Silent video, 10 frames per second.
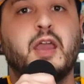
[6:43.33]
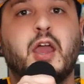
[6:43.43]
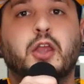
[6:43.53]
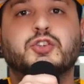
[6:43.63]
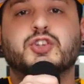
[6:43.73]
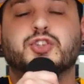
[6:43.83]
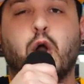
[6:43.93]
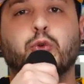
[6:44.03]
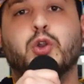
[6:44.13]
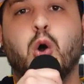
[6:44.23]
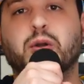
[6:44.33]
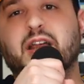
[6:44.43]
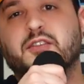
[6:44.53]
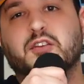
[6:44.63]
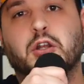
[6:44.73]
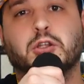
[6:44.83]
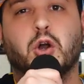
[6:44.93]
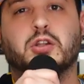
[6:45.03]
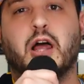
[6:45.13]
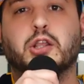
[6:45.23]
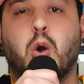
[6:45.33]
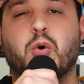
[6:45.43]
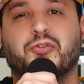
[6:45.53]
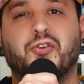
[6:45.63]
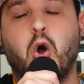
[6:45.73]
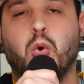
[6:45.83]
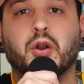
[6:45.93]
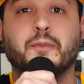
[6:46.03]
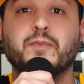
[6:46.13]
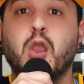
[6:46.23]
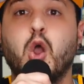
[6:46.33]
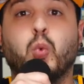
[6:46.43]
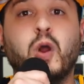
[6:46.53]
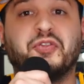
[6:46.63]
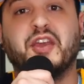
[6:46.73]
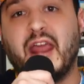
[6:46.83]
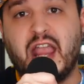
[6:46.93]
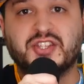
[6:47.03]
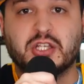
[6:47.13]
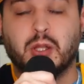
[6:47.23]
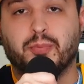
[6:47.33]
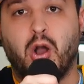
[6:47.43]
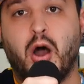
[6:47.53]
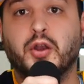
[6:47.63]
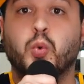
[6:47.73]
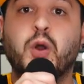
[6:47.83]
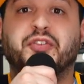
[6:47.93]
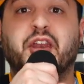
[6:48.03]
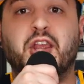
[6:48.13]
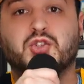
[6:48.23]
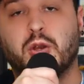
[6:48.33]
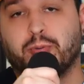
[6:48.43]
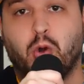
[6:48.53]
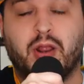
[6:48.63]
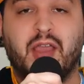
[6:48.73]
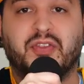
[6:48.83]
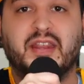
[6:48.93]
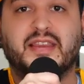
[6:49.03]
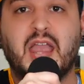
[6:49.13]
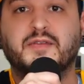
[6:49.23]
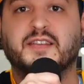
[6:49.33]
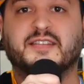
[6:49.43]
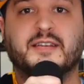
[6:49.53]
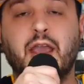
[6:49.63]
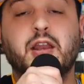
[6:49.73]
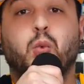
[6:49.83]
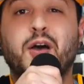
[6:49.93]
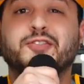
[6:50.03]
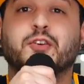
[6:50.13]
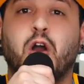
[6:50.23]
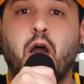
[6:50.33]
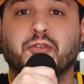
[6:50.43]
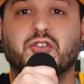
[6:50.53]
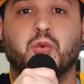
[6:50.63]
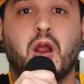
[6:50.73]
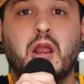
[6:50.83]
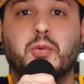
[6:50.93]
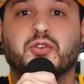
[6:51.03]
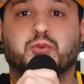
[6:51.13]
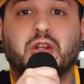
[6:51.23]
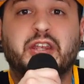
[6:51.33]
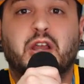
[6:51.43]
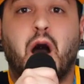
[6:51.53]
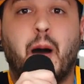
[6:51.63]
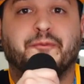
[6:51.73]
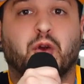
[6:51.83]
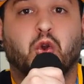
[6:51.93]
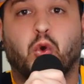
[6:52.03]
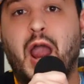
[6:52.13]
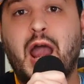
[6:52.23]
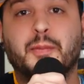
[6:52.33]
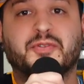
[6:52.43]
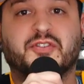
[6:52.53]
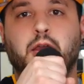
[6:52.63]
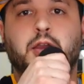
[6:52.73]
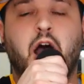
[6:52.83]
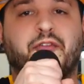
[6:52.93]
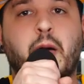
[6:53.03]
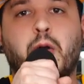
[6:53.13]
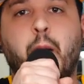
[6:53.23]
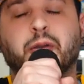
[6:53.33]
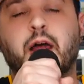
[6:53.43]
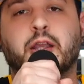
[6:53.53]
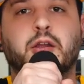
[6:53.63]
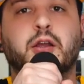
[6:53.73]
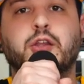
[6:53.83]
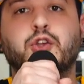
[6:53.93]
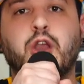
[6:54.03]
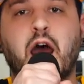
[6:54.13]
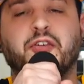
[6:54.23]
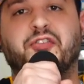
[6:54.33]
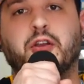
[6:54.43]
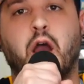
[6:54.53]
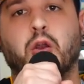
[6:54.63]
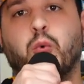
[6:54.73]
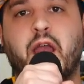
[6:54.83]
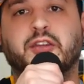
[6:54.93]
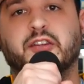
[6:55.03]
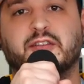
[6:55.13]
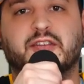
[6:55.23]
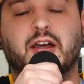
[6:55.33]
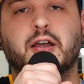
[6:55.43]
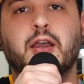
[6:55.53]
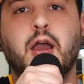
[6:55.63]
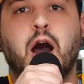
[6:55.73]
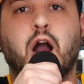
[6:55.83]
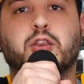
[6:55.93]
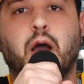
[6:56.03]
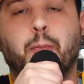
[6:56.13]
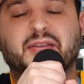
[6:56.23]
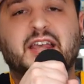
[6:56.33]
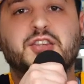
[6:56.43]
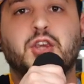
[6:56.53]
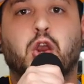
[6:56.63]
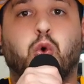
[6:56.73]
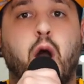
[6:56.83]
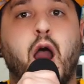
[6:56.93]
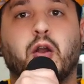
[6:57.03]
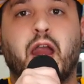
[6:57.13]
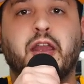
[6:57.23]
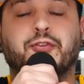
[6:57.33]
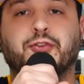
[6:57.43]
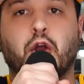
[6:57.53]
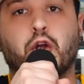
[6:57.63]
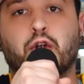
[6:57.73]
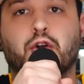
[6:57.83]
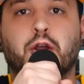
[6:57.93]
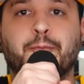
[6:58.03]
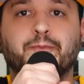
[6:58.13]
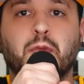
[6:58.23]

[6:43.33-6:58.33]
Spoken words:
And you just don't know what that's going to look like going forward with an aging LeBron, with an injury-prone Anthony Davis in a Western Conference where it was really up for grabs. Now, if I'm Rob Pelinka, you got to figure out a way to potentially acquire a third,